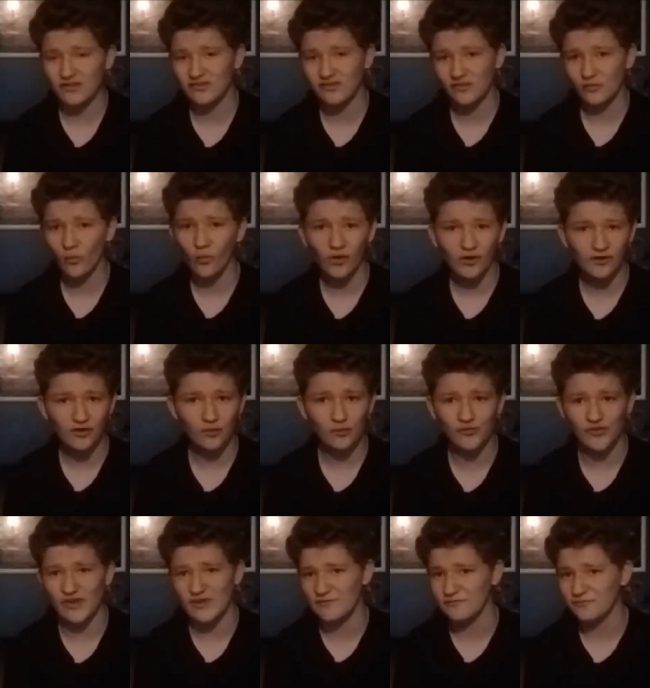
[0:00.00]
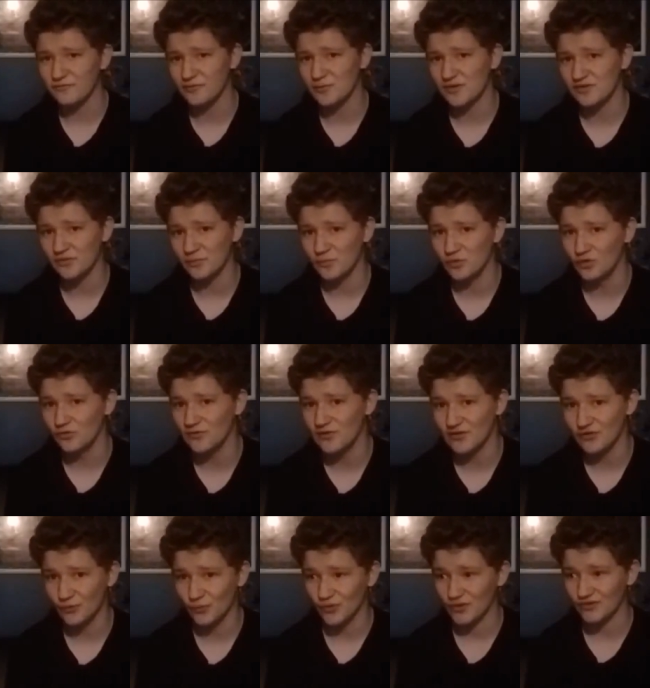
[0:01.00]
because it's one of those infamous movies
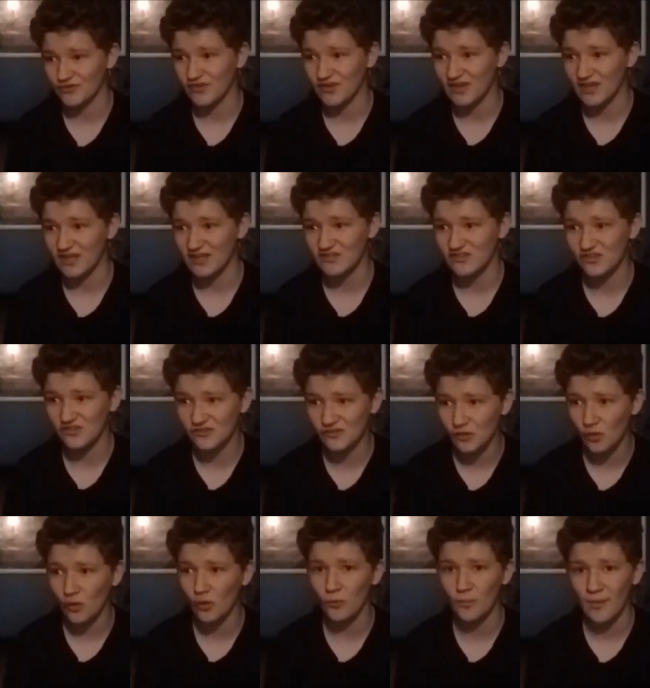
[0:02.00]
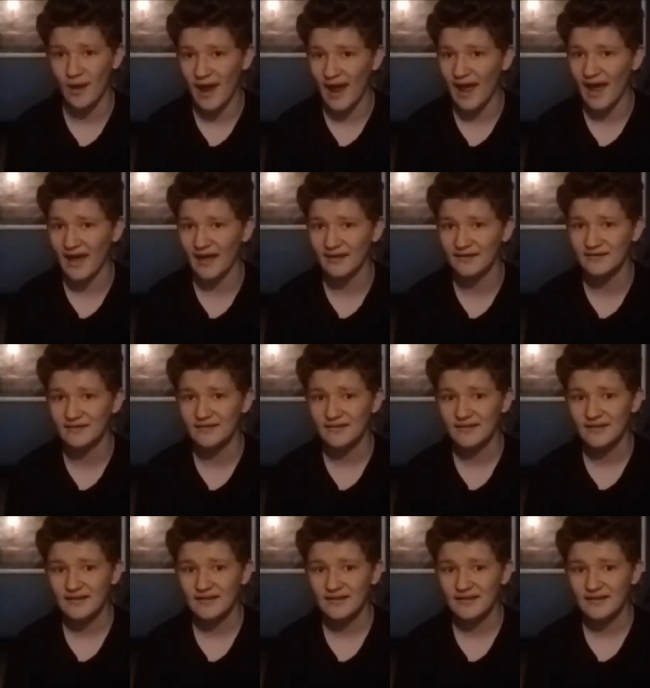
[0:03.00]
where it's like, it's so bad